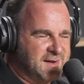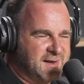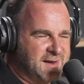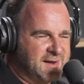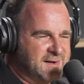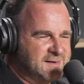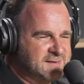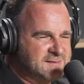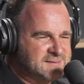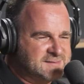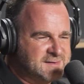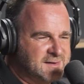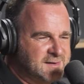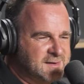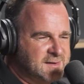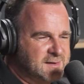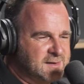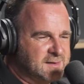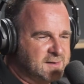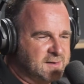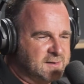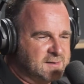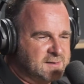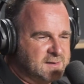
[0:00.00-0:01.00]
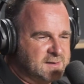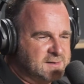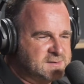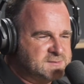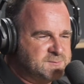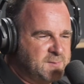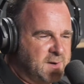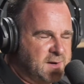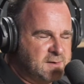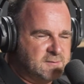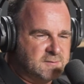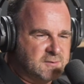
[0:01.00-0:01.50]
And, like, his
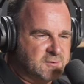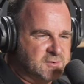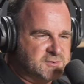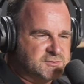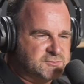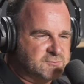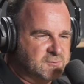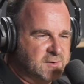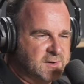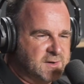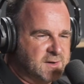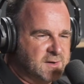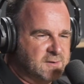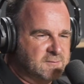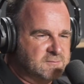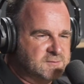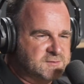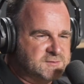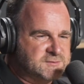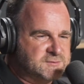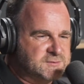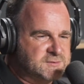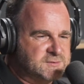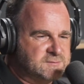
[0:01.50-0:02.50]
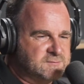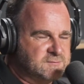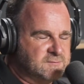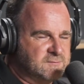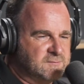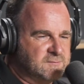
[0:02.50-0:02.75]
mate Chris Rea was